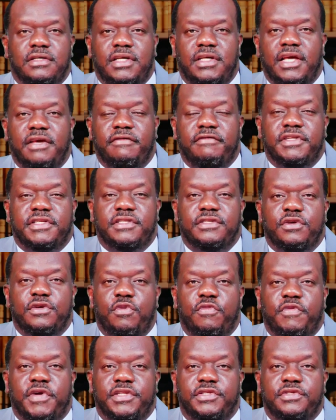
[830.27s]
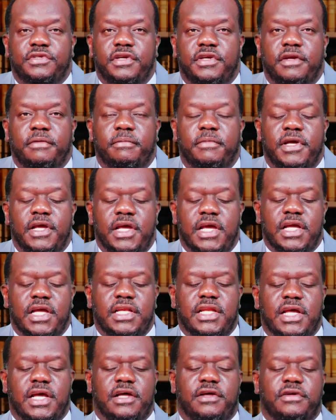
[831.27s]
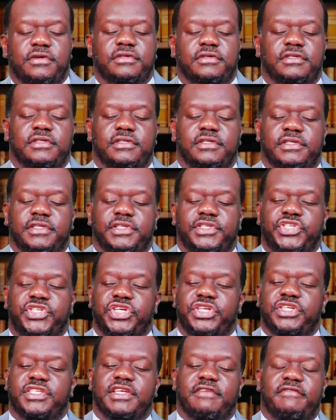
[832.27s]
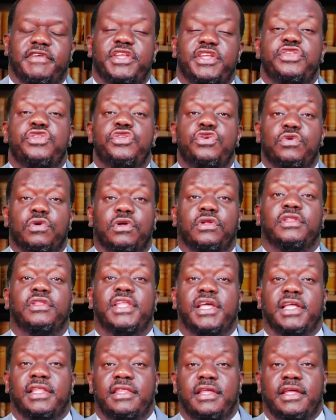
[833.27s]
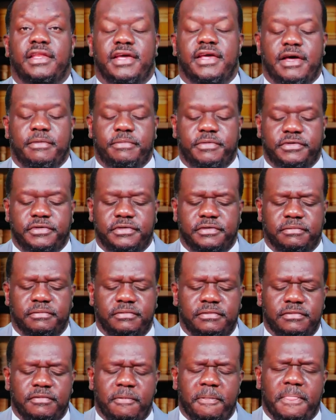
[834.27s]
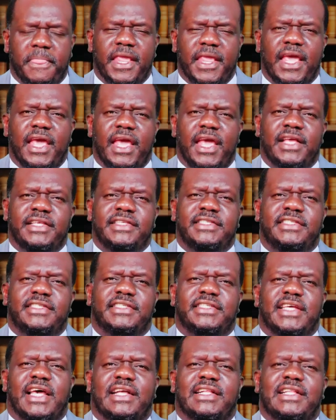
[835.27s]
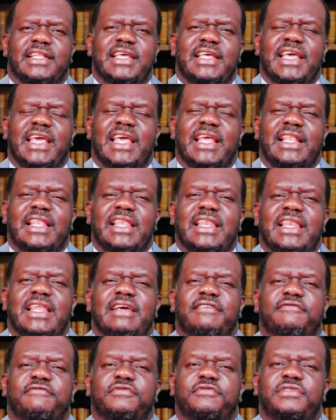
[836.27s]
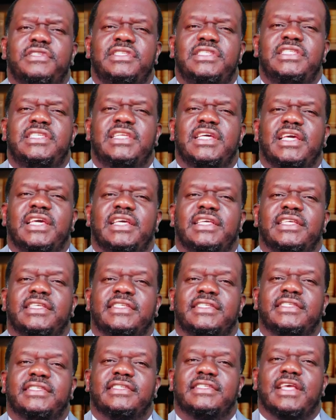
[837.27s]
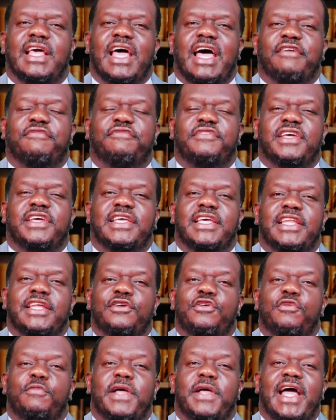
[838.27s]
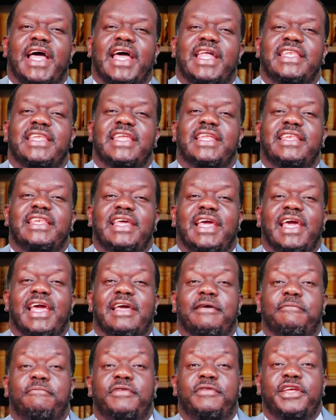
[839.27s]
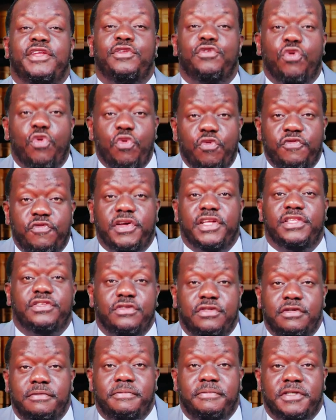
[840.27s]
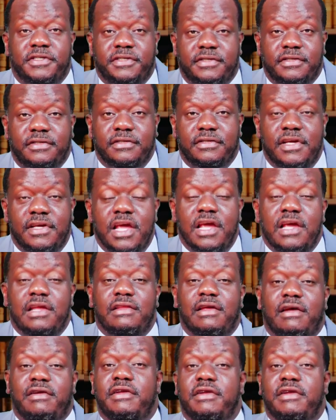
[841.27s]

gave it over to him. Now, Jerry Savelle knew all that that happened. Exactly 11 days after Kenneth Copeland handed the airplane over to the person. Now